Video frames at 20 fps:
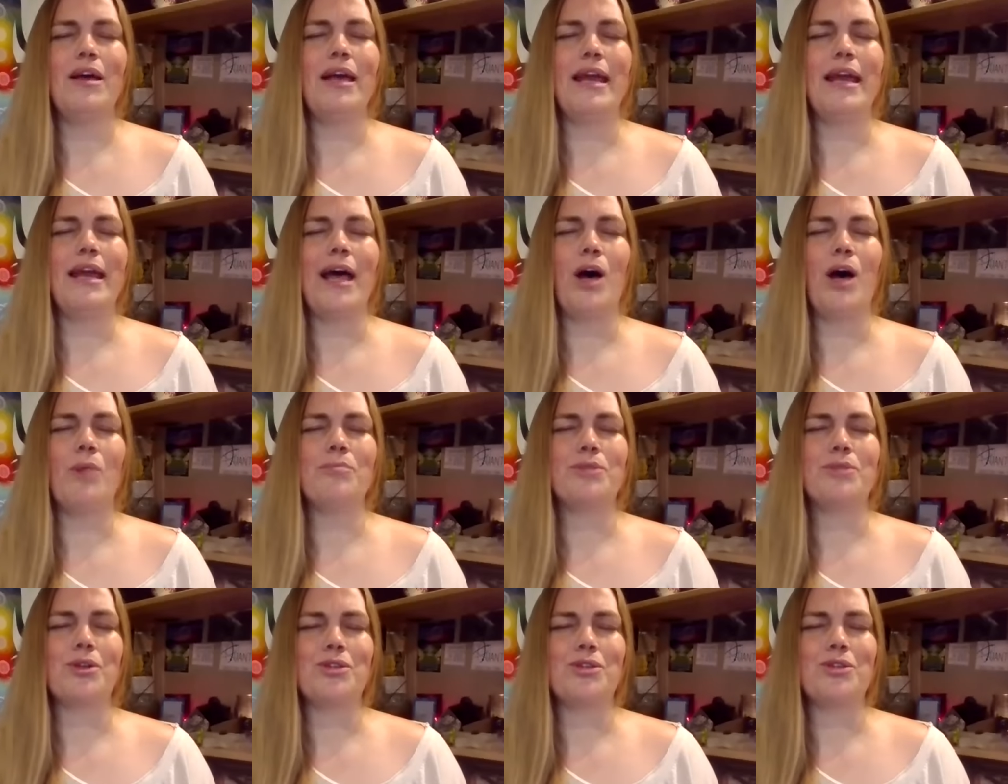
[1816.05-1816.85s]
it
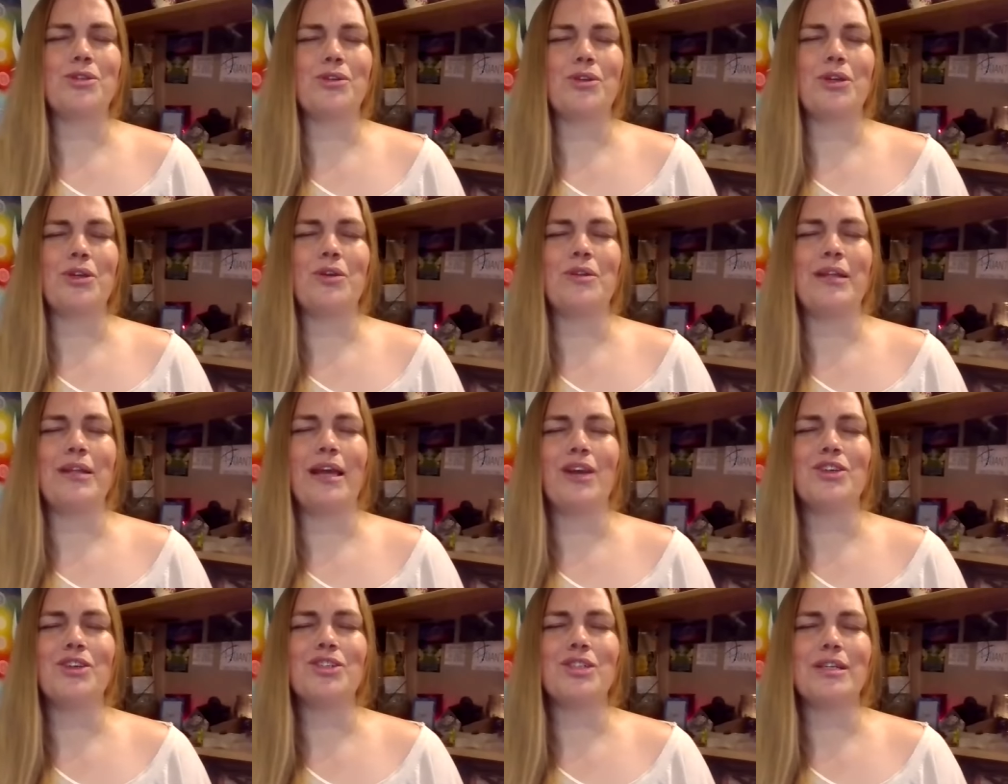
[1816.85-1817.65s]
helps our
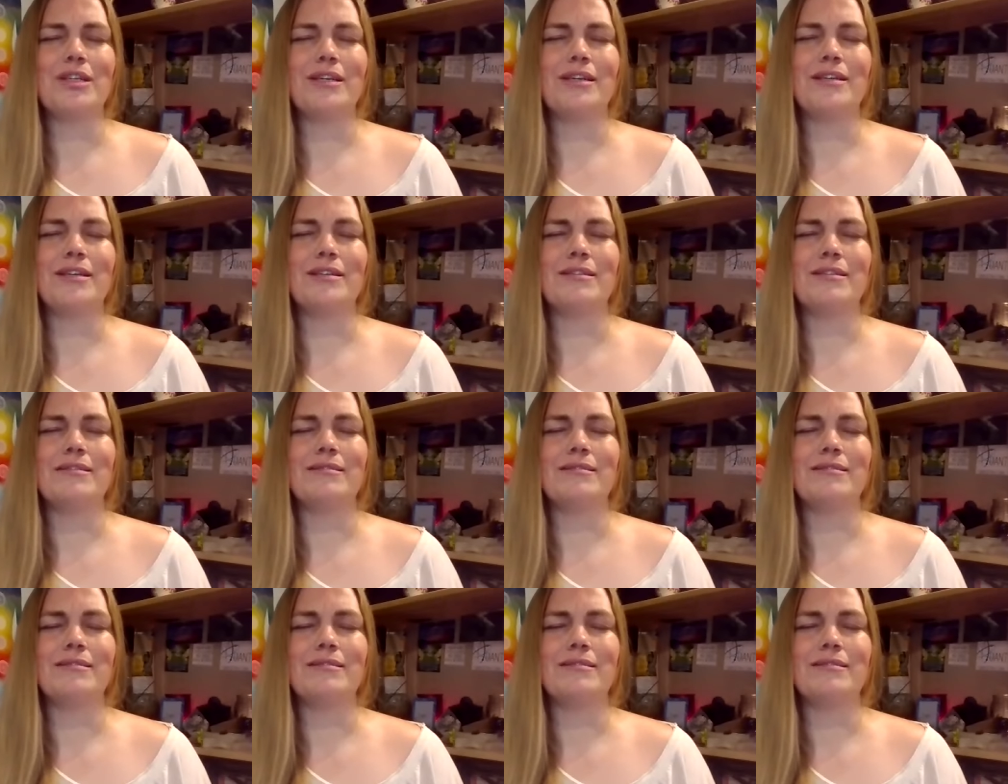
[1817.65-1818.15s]
circulation.